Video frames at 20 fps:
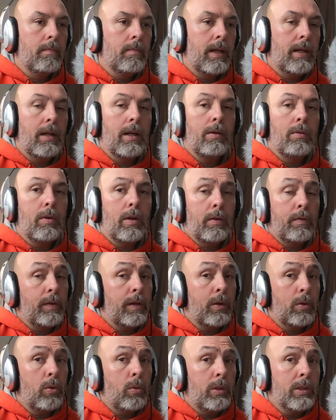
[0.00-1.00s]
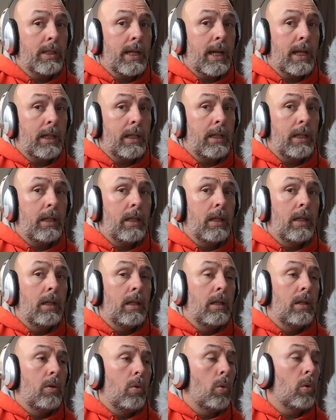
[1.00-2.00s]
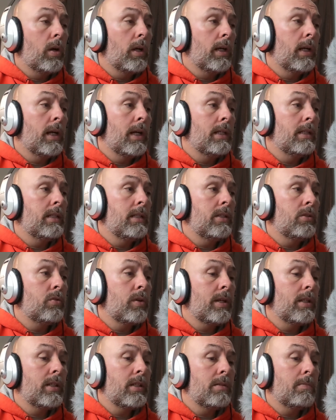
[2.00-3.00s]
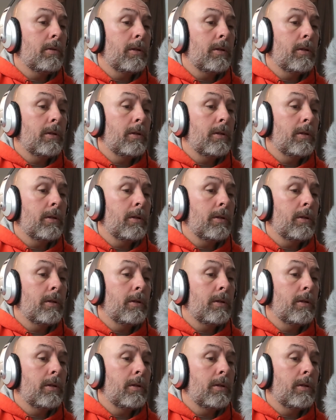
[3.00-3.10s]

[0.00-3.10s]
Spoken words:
I forget who exactly organized these races,